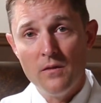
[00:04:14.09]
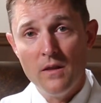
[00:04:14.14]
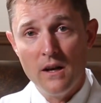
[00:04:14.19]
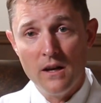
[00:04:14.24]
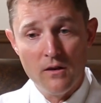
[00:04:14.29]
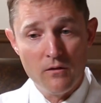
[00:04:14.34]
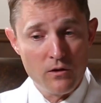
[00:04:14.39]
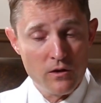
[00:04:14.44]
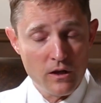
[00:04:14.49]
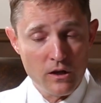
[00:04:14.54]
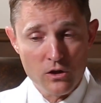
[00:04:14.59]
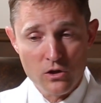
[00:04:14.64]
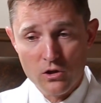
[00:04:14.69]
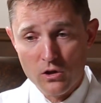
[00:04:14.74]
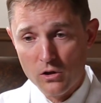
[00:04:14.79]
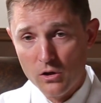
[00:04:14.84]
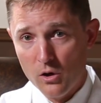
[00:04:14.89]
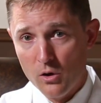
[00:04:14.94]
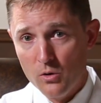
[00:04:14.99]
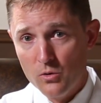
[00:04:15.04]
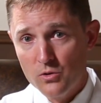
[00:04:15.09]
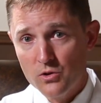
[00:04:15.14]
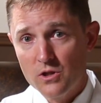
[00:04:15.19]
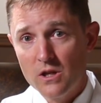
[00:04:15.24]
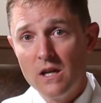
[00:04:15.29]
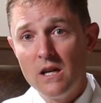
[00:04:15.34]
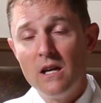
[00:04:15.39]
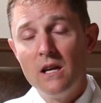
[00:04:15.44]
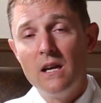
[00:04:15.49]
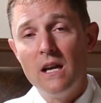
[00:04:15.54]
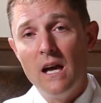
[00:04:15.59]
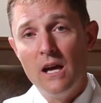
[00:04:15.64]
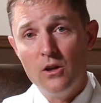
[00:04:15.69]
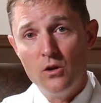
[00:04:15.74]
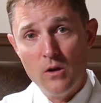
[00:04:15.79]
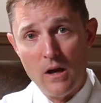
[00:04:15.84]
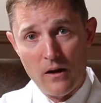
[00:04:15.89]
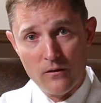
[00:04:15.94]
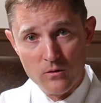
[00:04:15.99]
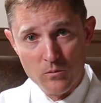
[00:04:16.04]
then everything is closed
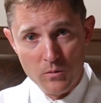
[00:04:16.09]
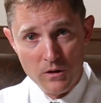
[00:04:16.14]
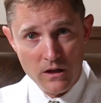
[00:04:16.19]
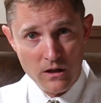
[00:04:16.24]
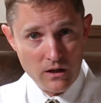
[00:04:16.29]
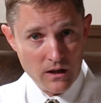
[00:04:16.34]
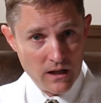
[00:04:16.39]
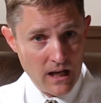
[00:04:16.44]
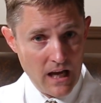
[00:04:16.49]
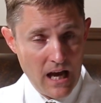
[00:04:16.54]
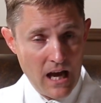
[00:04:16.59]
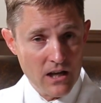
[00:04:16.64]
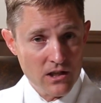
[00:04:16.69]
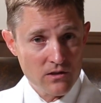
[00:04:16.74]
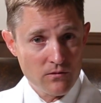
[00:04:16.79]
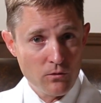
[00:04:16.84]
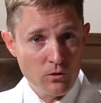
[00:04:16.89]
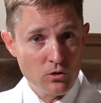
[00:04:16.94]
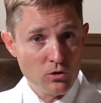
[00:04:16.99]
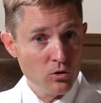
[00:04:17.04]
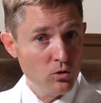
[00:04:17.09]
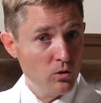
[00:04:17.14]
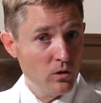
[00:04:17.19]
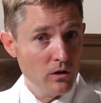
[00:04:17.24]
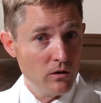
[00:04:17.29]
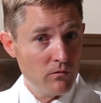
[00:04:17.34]
and you have to be in a cast for two